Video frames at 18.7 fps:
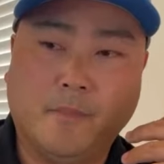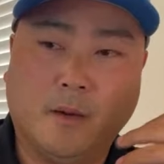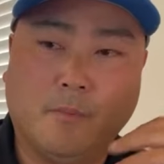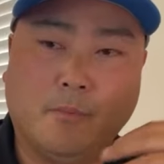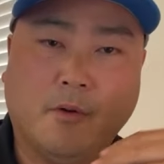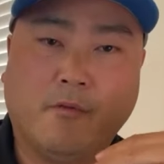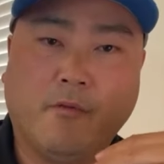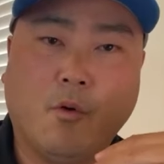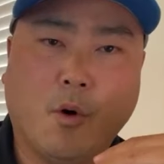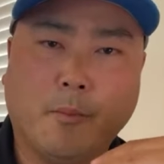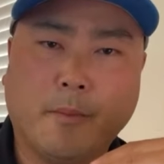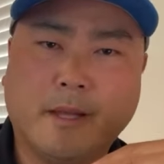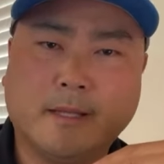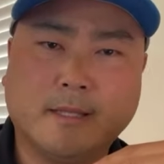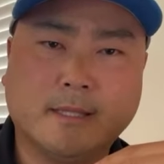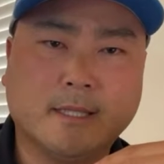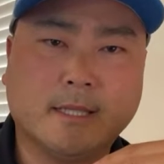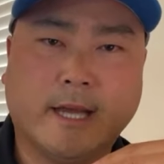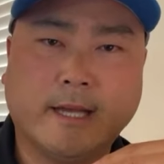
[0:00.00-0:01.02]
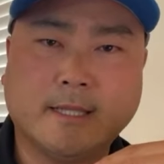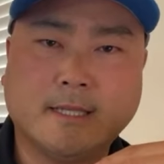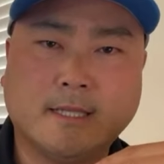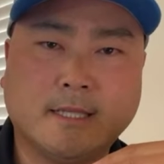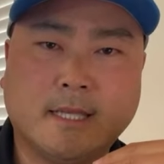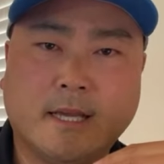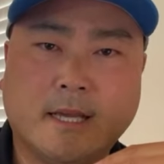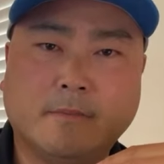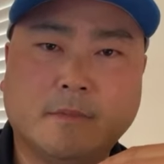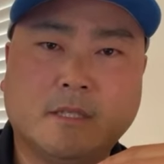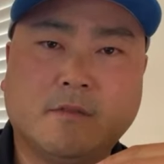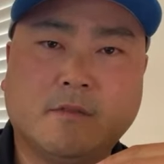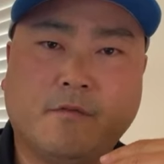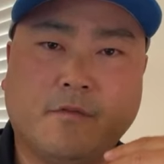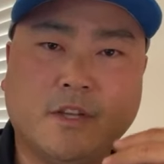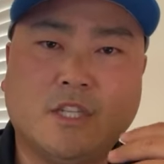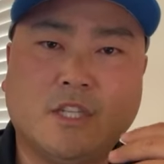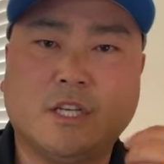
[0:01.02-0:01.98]
performance like Simms
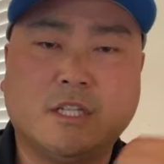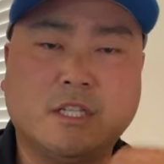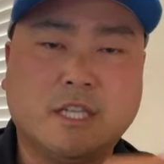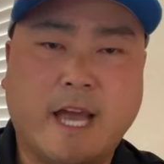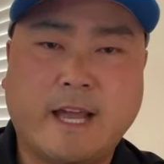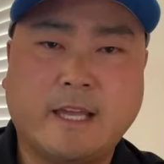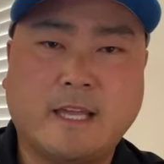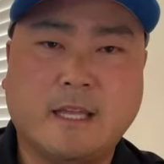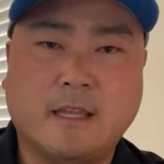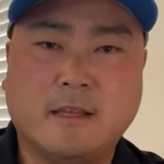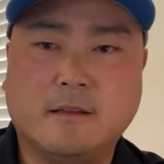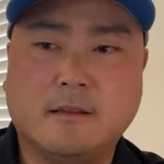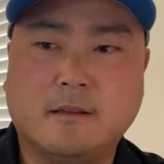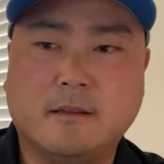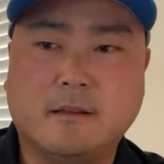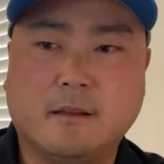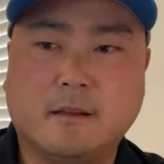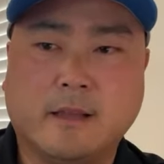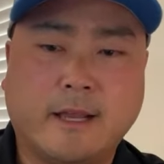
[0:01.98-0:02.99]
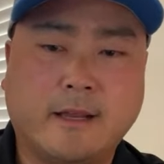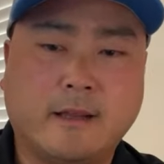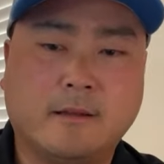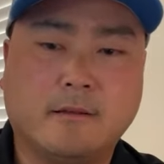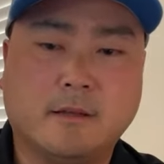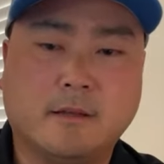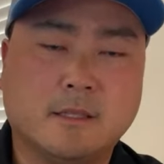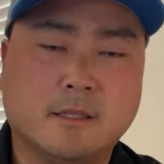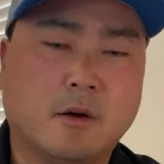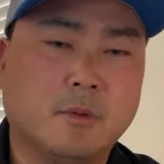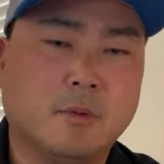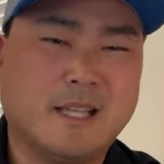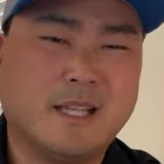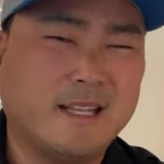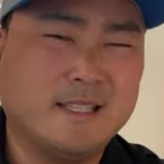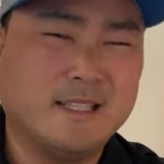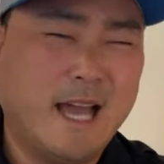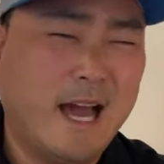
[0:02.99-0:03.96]
fishing jacket. Like it's almost
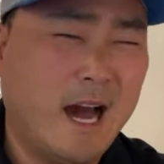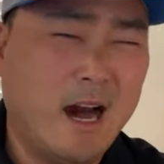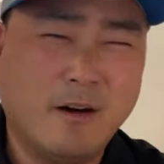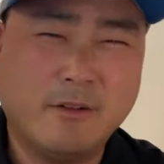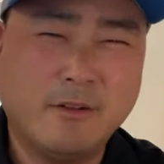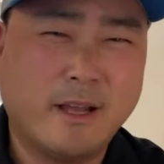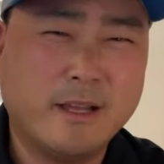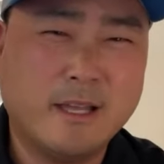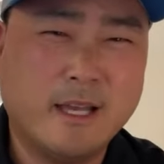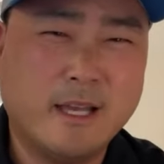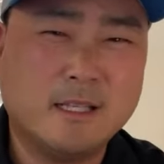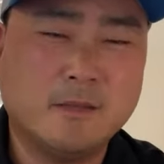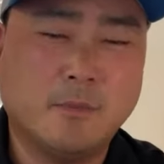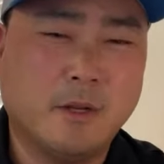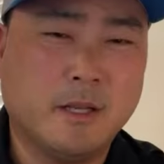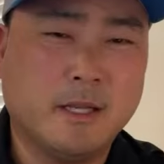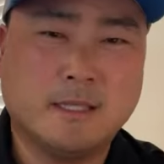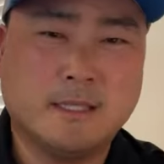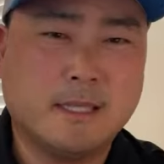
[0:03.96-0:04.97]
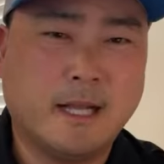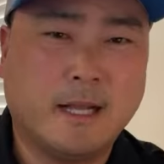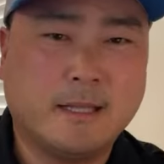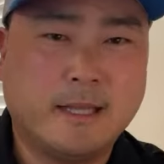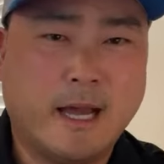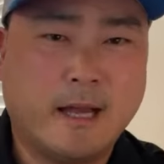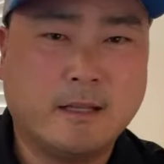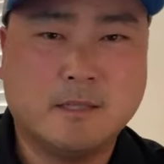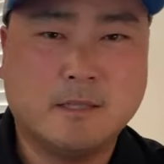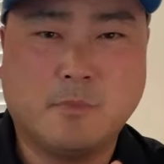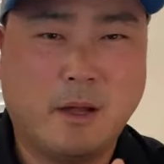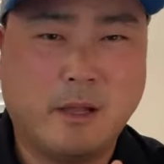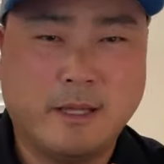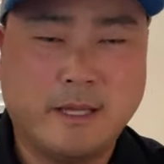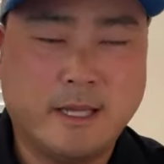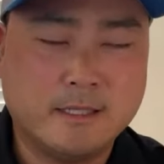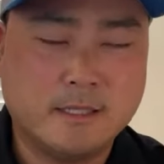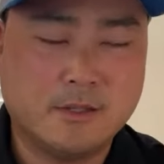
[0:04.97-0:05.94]
like down, I guess, but it's not down. It's
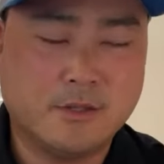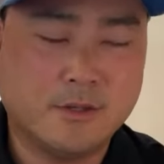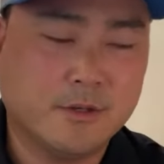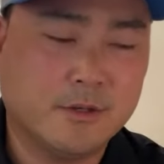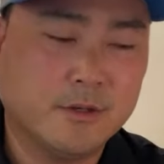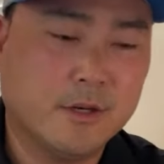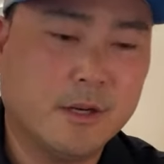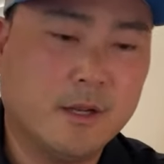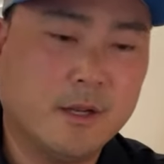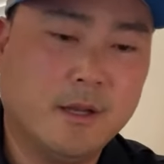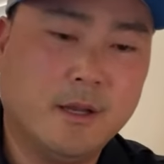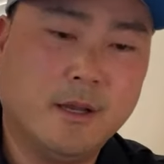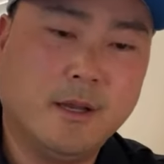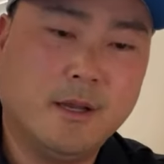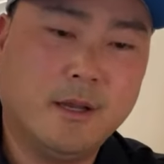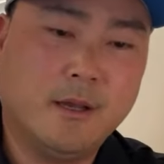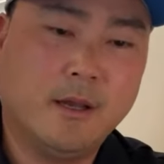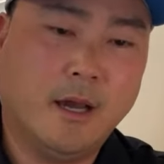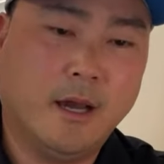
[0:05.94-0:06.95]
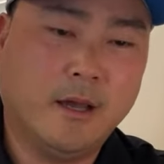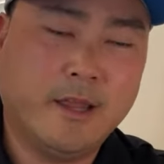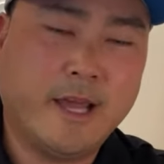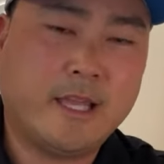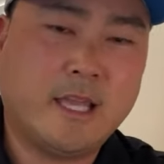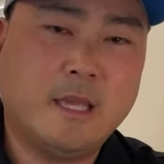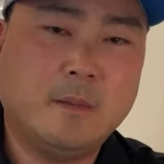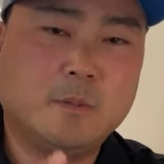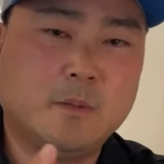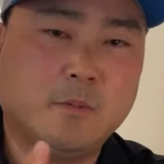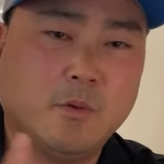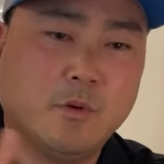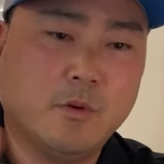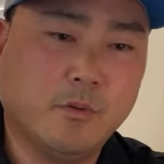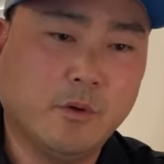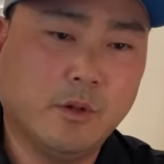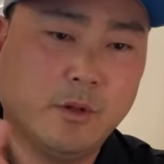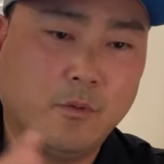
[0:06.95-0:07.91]
polyester. That keeps me
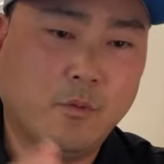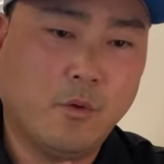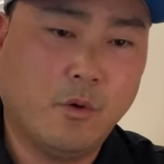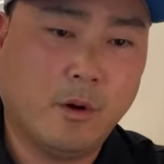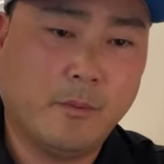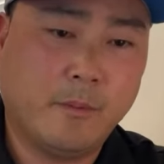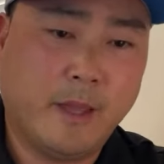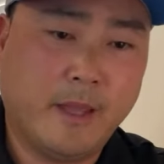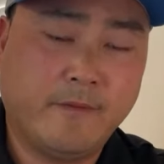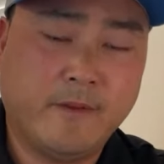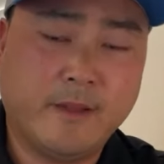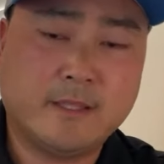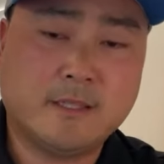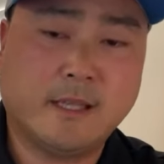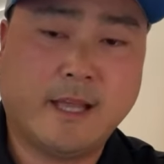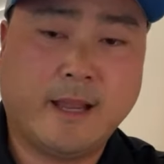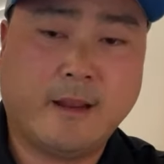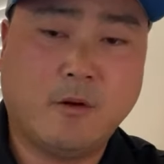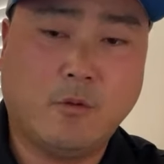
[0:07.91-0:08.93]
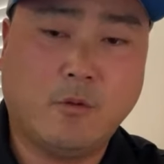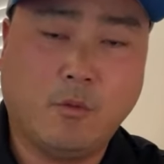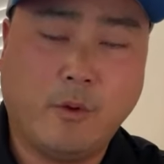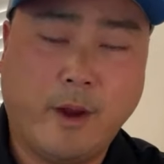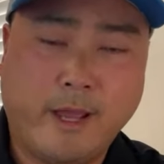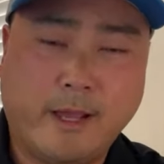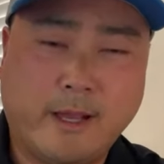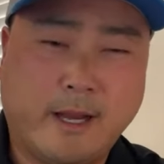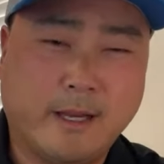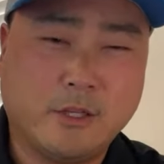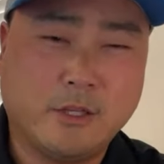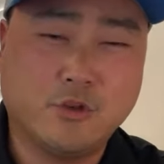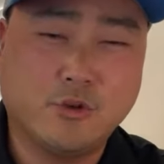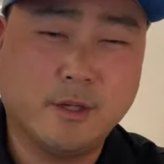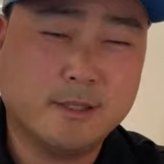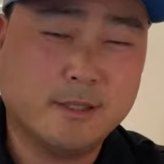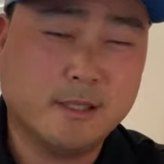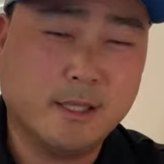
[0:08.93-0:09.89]
really warm. And it's like rain, kind of
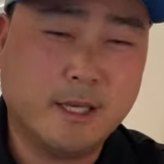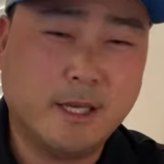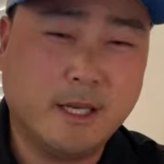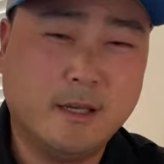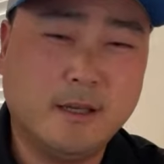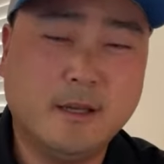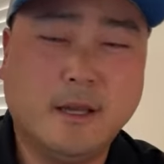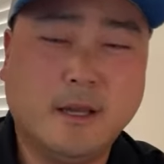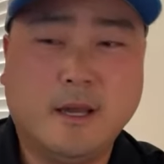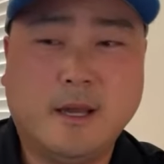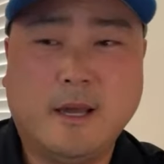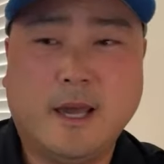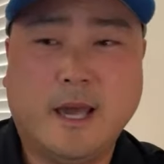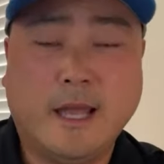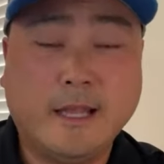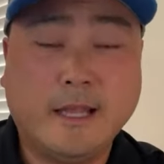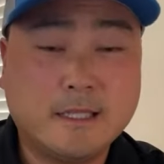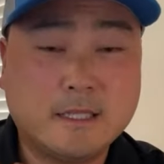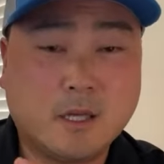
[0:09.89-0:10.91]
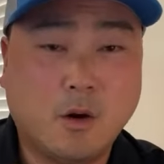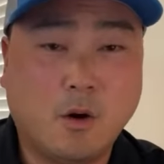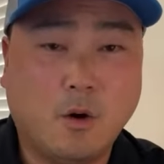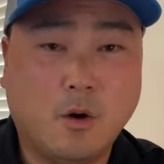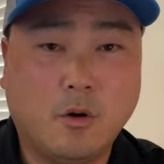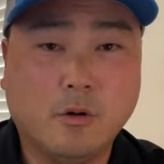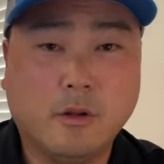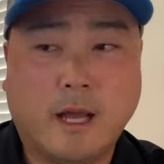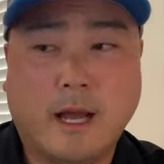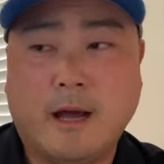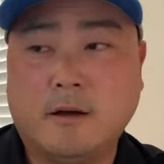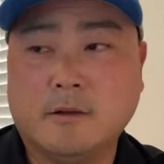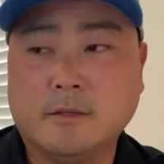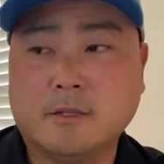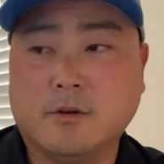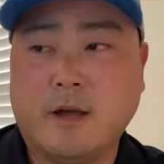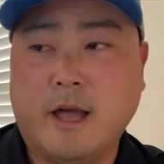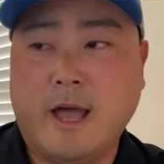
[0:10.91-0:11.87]
drizzly, and it's cold. I
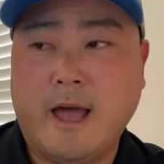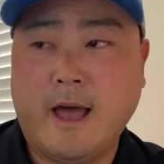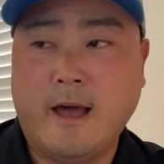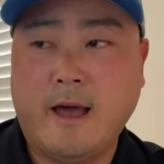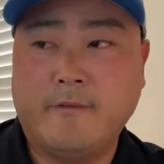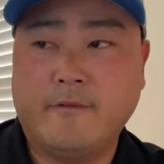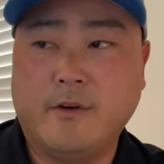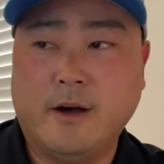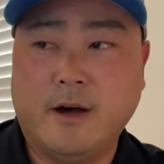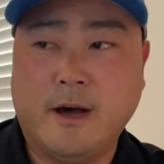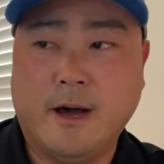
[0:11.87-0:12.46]
also have